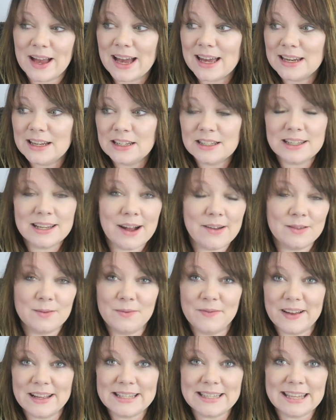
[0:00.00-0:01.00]
And it doesn't have to
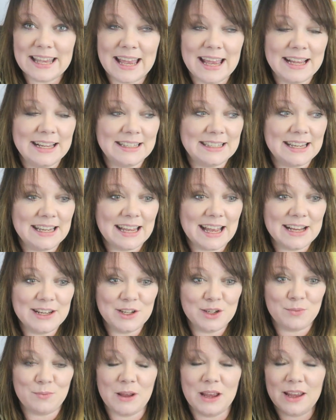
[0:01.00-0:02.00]
be fancy cakes, it can
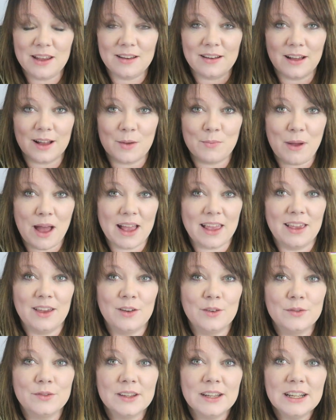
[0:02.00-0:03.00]
just be like a packet
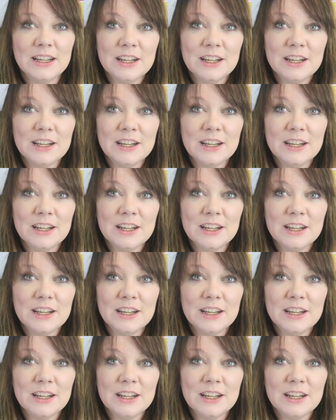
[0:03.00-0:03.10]
of